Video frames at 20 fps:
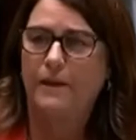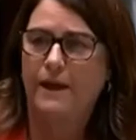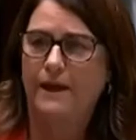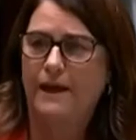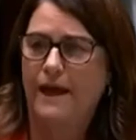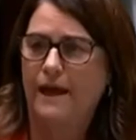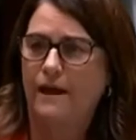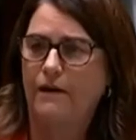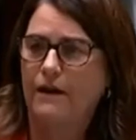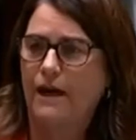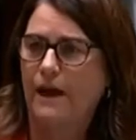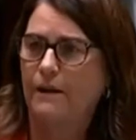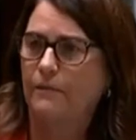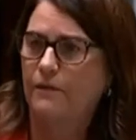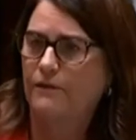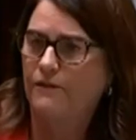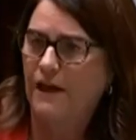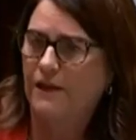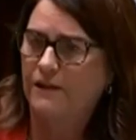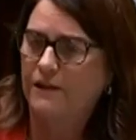me how come
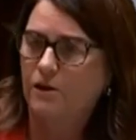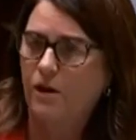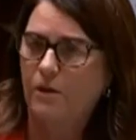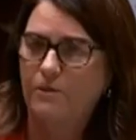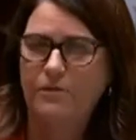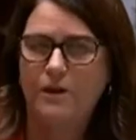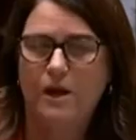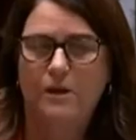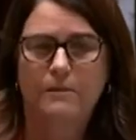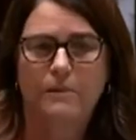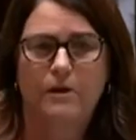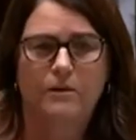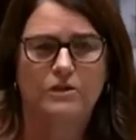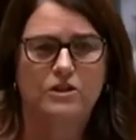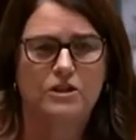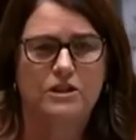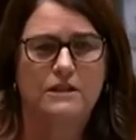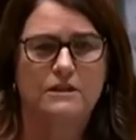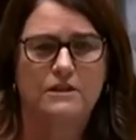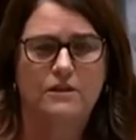we've had the
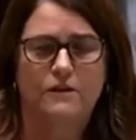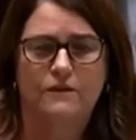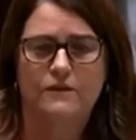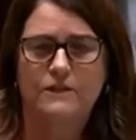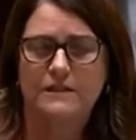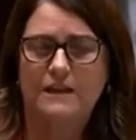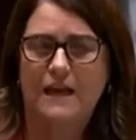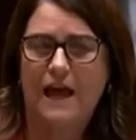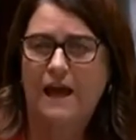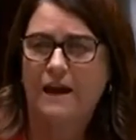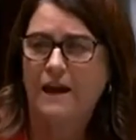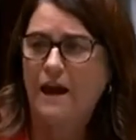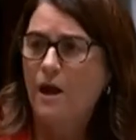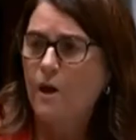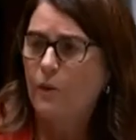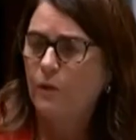ophthalmology service cut,